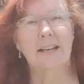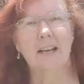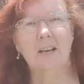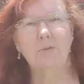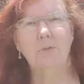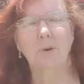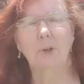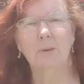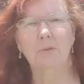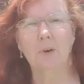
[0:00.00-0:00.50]

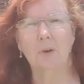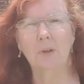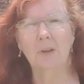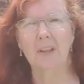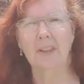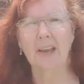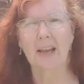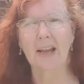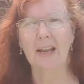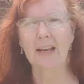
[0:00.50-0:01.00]
downfall of all
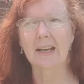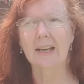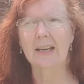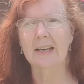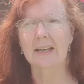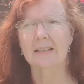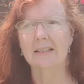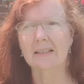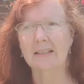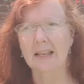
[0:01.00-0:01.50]
of that
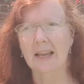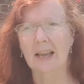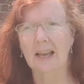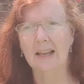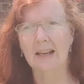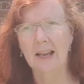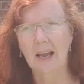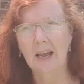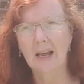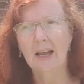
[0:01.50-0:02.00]
is
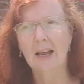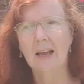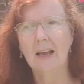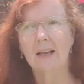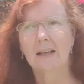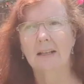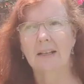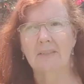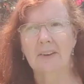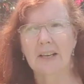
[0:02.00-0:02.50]
that
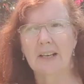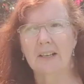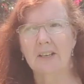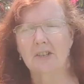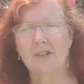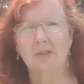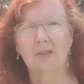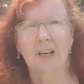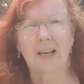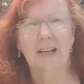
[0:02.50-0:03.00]
living in
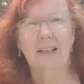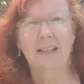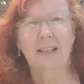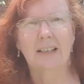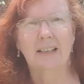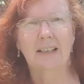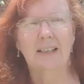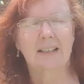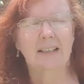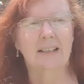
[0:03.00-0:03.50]

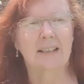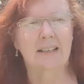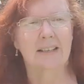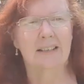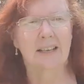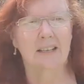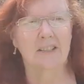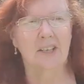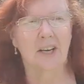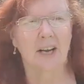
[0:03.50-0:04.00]
Australia in
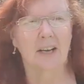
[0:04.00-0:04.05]
such a